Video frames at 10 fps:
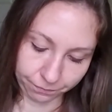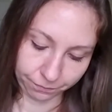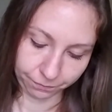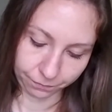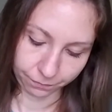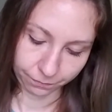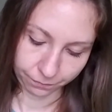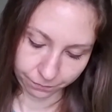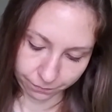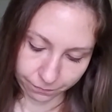
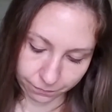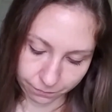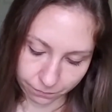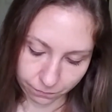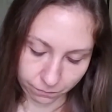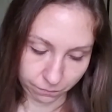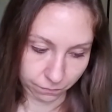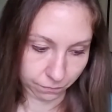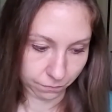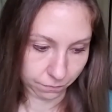
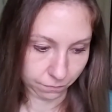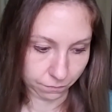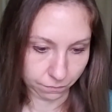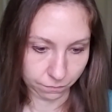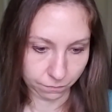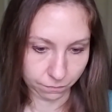Nobody speaks.